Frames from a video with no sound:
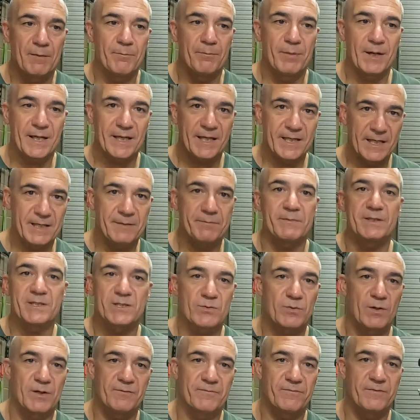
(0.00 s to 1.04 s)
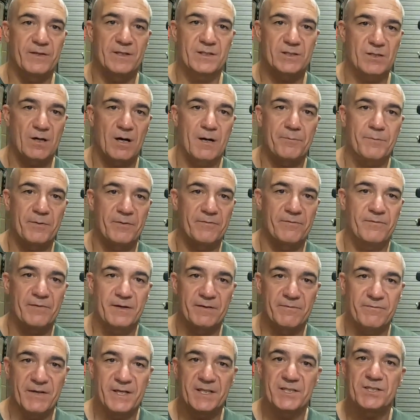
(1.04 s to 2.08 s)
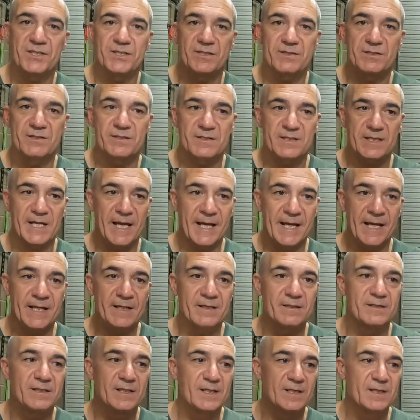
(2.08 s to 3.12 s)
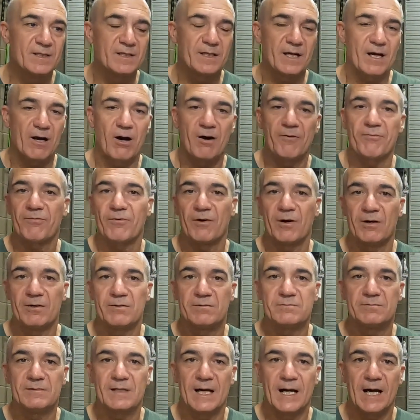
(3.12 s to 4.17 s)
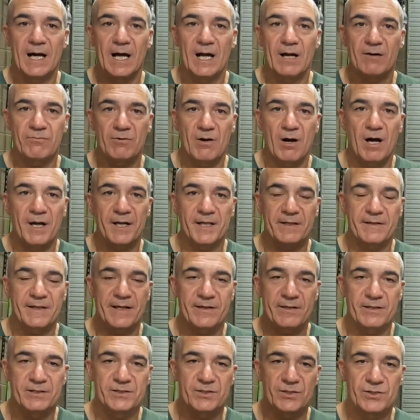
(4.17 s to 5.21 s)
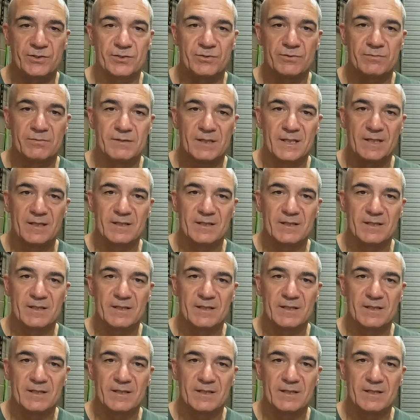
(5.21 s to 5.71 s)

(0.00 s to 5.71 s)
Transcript: but keep this one for the type of adventures and off-road riding that I do.